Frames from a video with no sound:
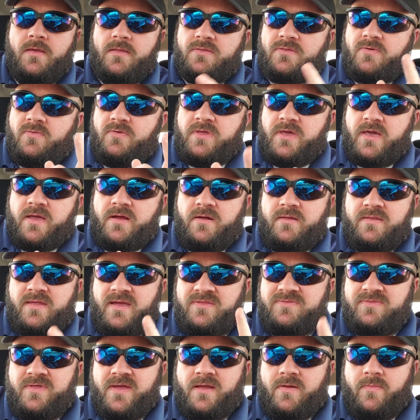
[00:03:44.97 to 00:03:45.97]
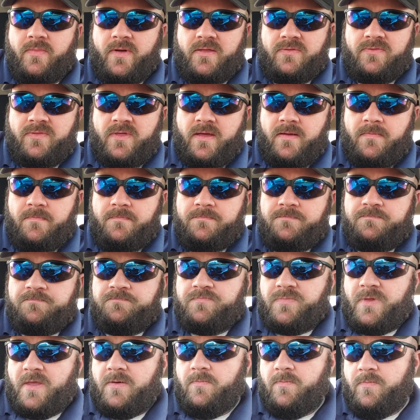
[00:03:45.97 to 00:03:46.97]
So when you hear that, think about that.
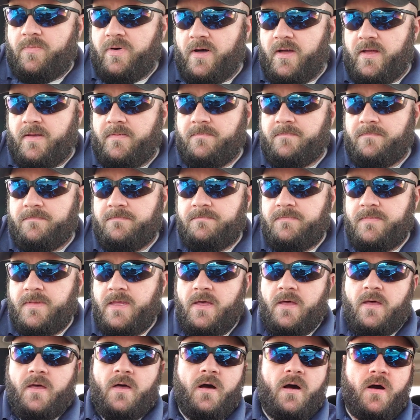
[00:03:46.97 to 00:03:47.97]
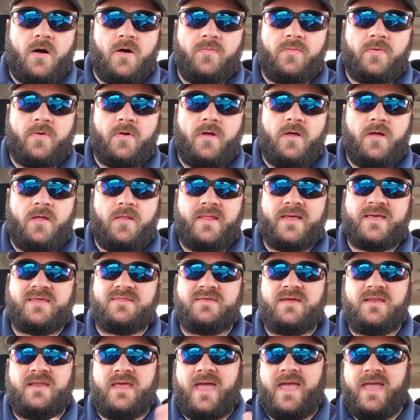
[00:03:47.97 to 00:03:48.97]
But overall, like I
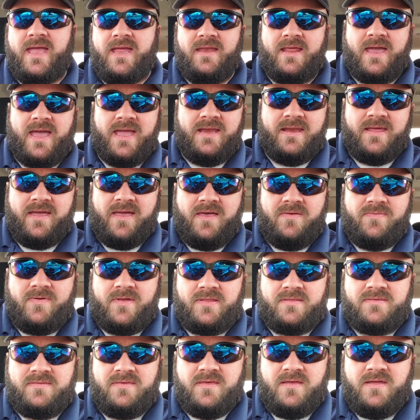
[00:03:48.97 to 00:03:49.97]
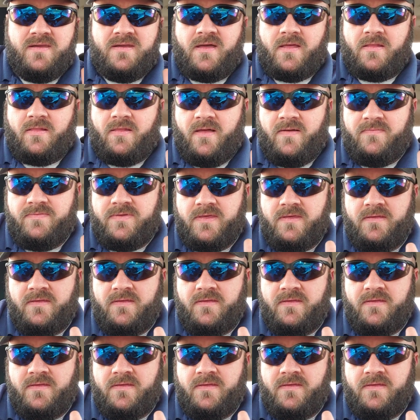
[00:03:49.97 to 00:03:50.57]
said, eight, eight and a half out of 10. I loved